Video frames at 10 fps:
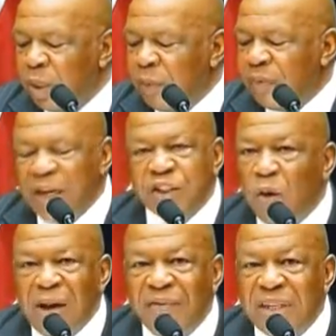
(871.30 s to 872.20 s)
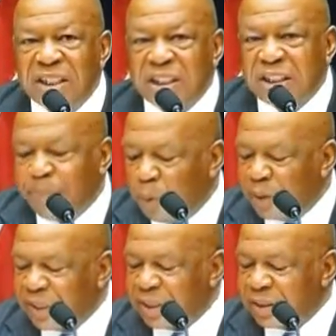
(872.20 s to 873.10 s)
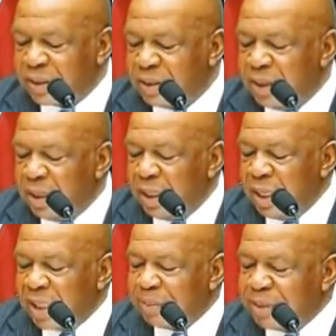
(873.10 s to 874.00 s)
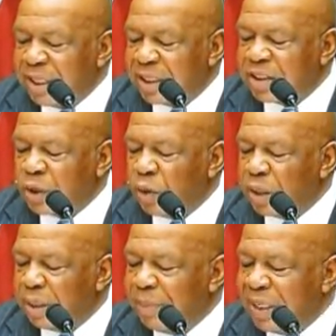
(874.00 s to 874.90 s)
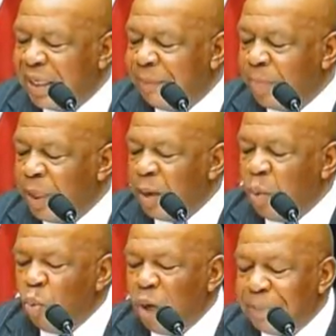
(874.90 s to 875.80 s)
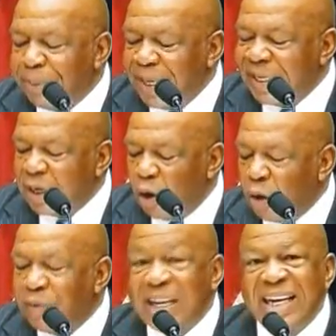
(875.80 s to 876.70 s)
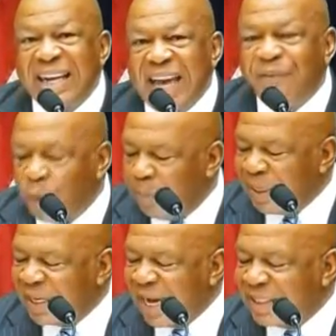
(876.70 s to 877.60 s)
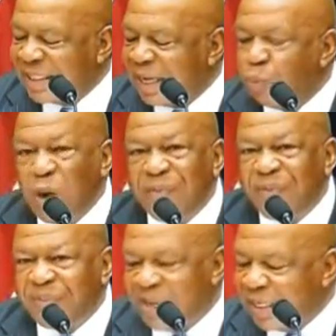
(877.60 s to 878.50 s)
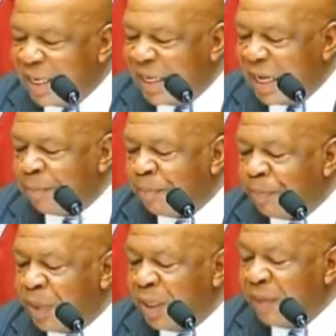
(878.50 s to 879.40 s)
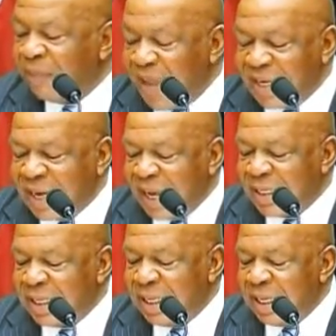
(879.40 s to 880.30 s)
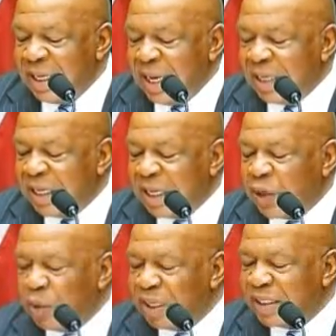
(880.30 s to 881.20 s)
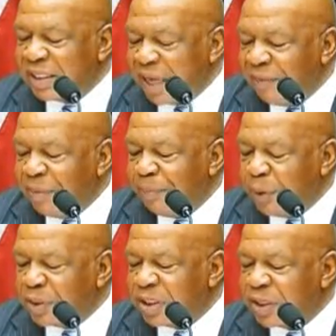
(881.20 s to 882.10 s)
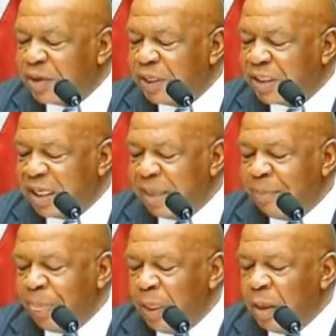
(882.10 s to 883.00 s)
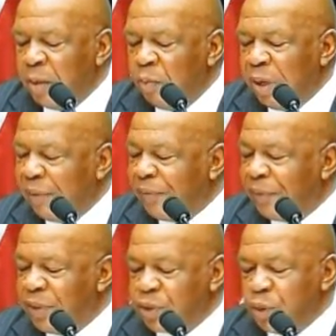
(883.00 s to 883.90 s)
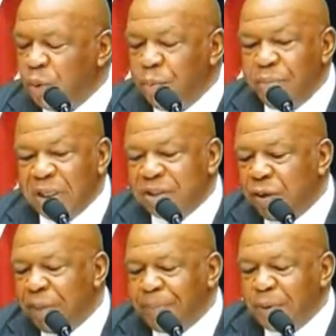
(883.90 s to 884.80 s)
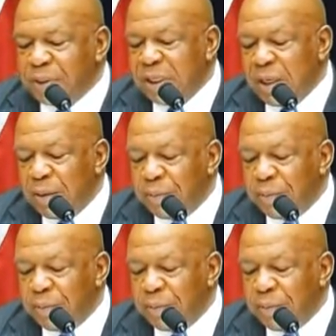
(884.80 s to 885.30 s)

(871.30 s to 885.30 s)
There's no evidence to support this. As Mr. Hicks told the committee, one plane had already left for Benghazi at 1:15 a.m. that night, and it included a 7-person security team with 2 military personnel.